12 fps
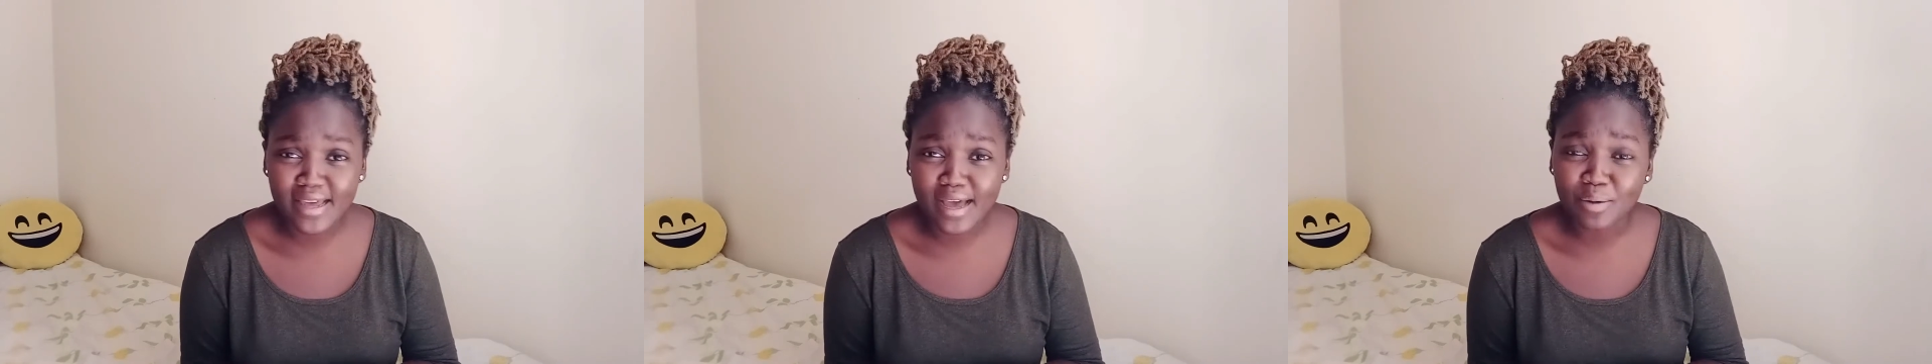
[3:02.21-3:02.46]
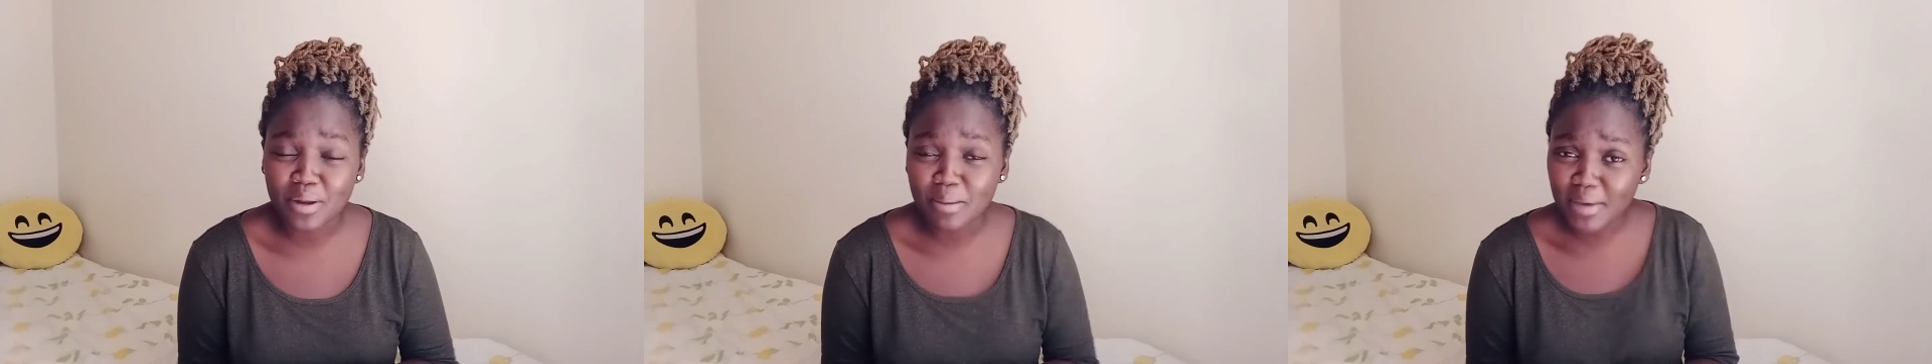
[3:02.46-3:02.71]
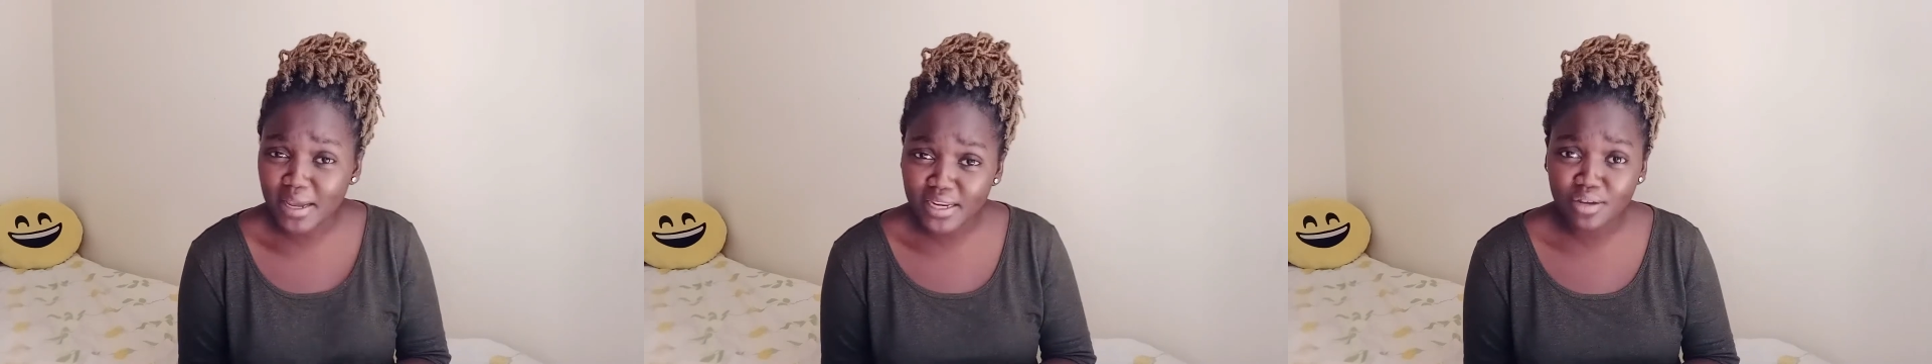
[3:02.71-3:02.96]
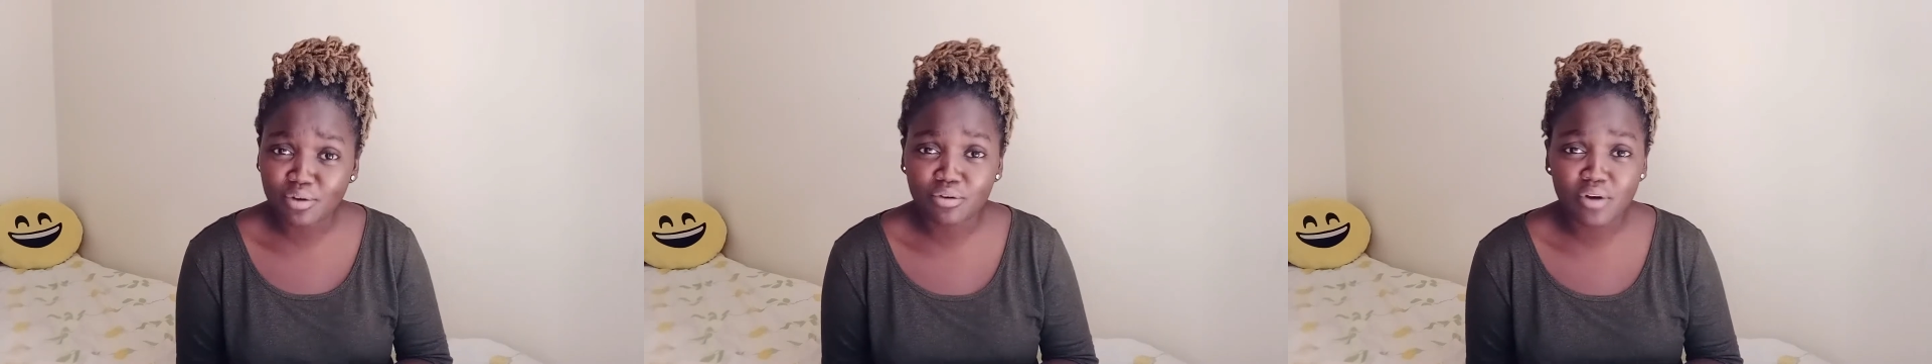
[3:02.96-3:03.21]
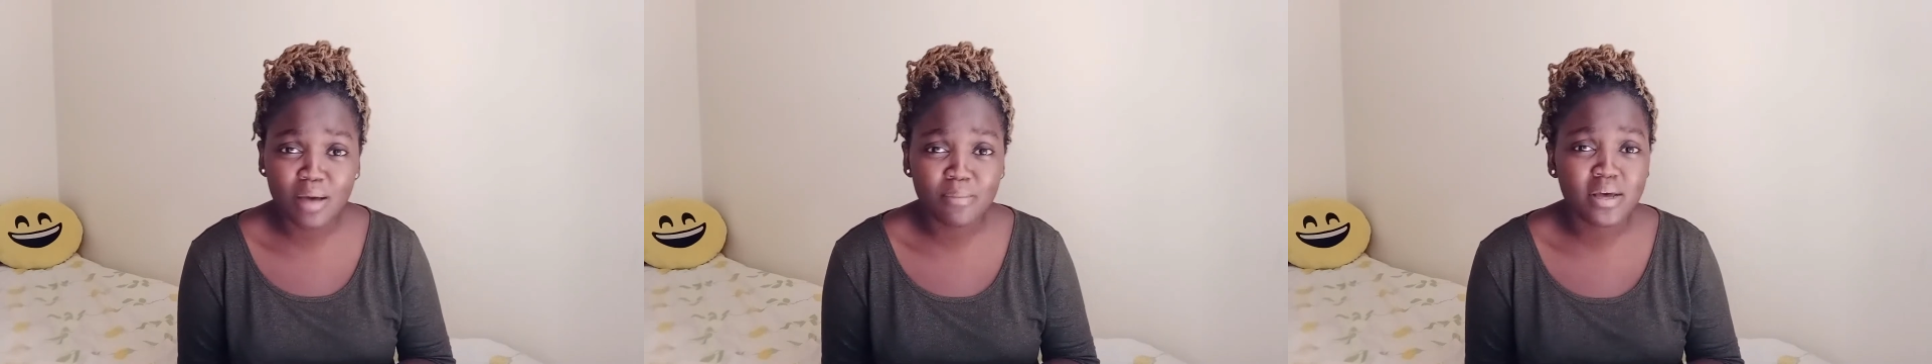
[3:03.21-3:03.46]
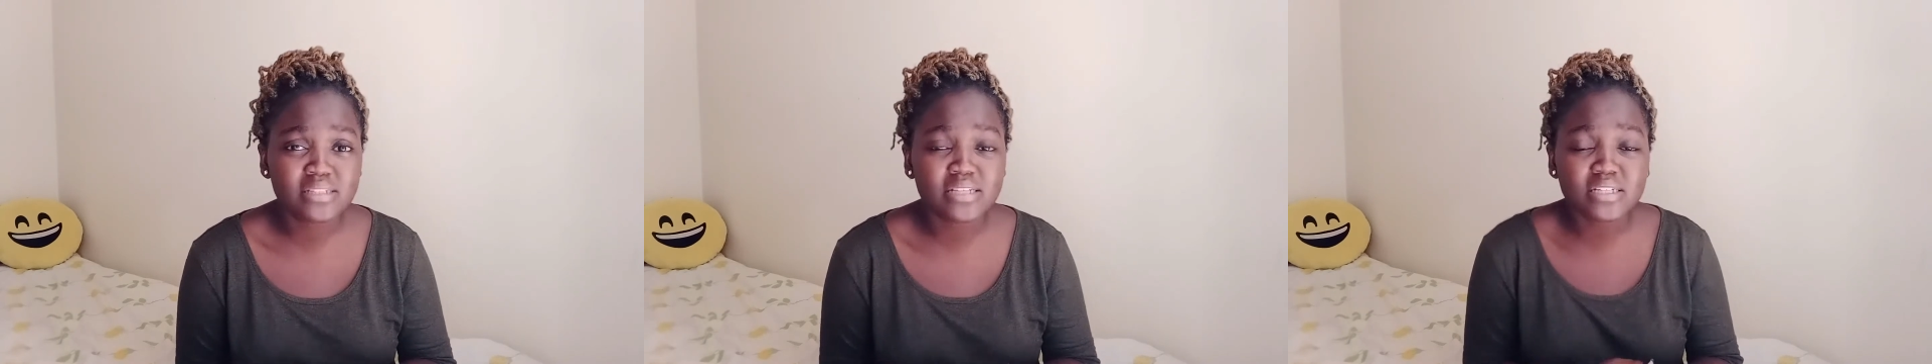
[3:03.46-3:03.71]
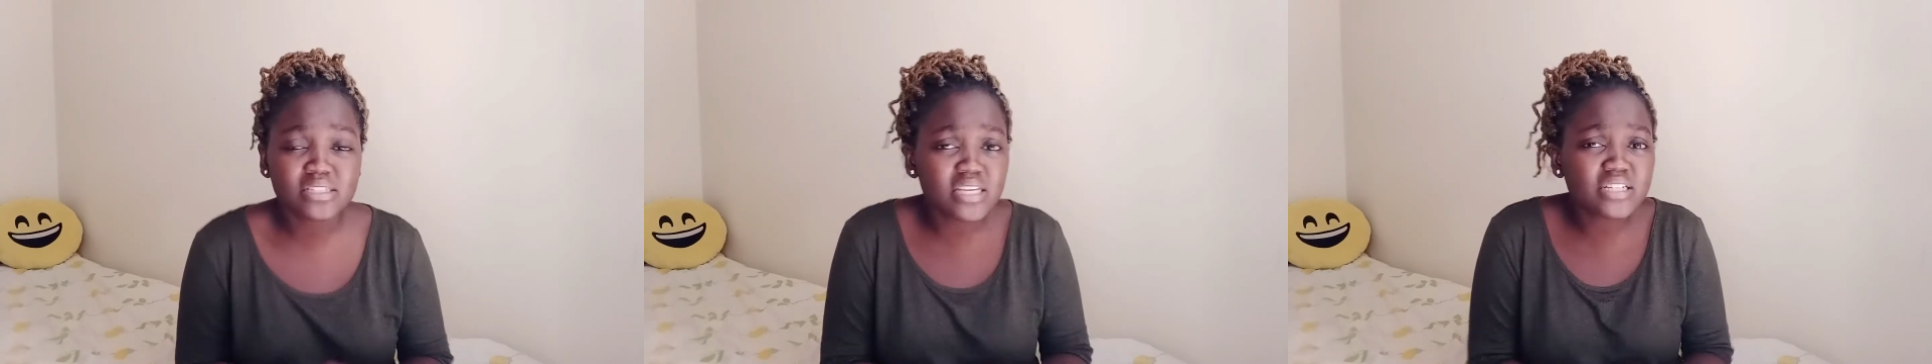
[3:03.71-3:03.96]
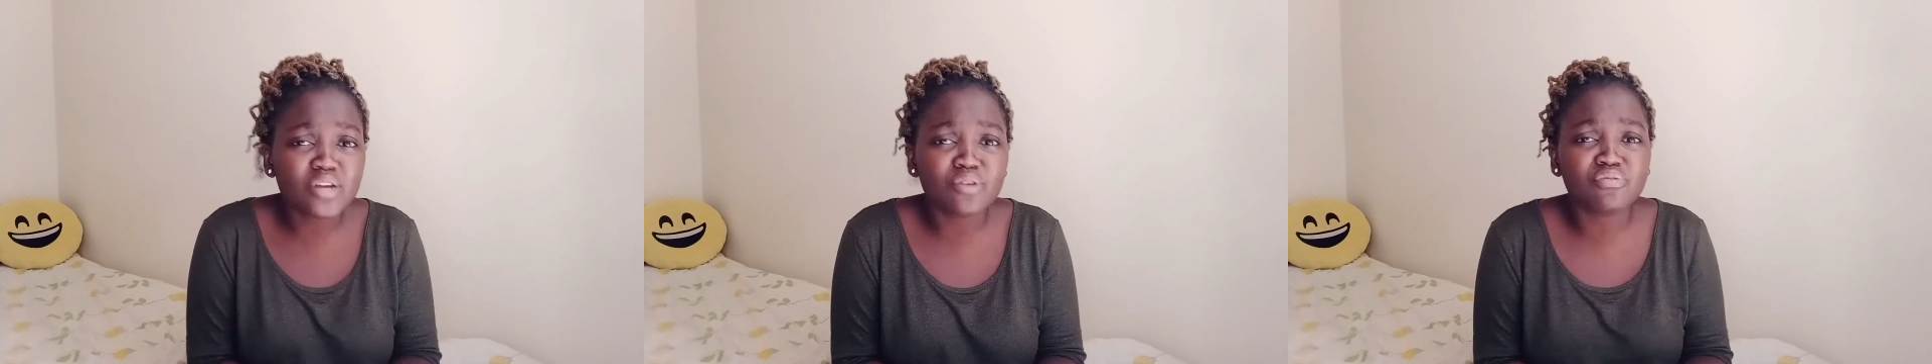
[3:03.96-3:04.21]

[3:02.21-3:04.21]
akona maringo, such kind of